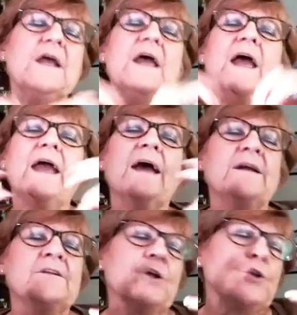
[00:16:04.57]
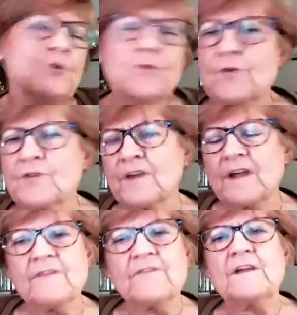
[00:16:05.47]
and Luke,
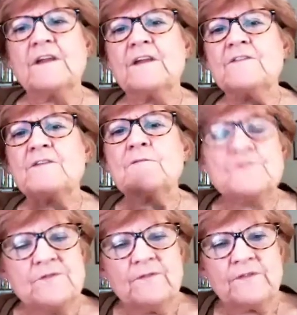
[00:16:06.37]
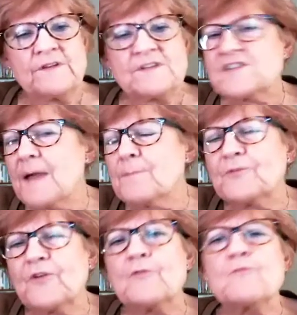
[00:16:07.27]
the
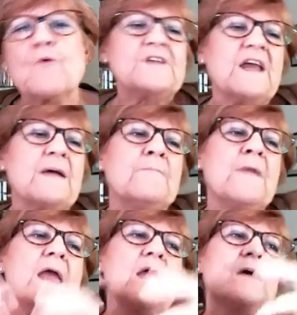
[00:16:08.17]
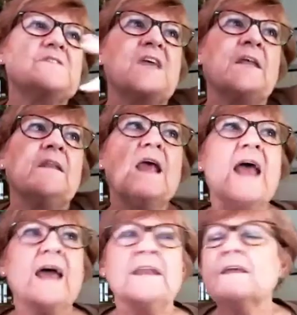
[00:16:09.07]
disciples on the road to Emmaus, and
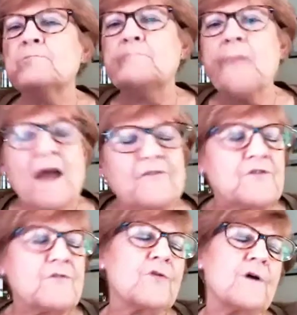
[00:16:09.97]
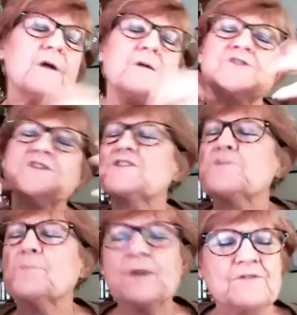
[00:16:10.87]
in Matthew, Jesus
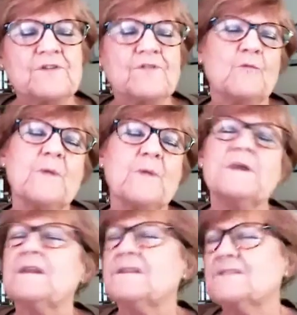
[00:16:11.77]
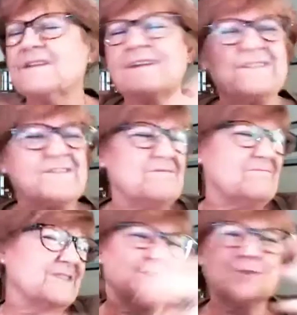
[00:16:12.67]
appeared to the women, and
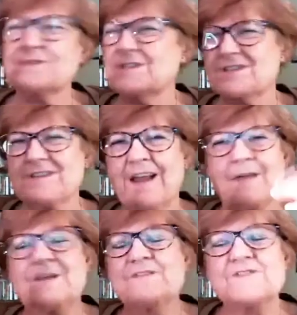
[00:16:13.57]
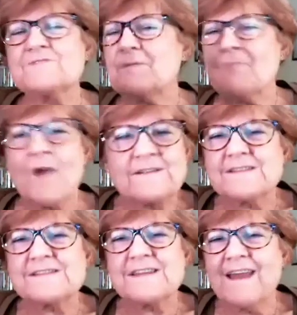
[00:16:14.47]
Mark
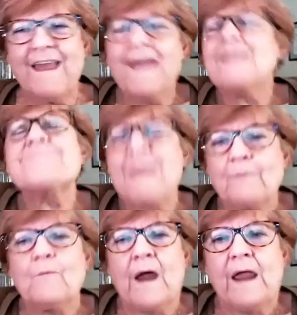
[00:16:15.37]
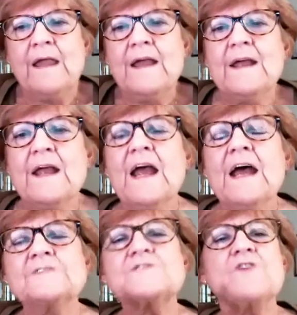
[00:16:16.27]
doesn't end that way.
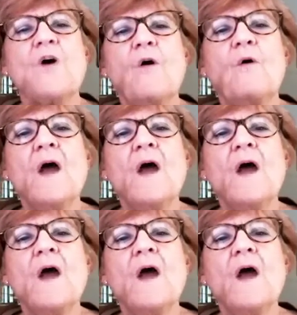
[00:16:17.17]
And so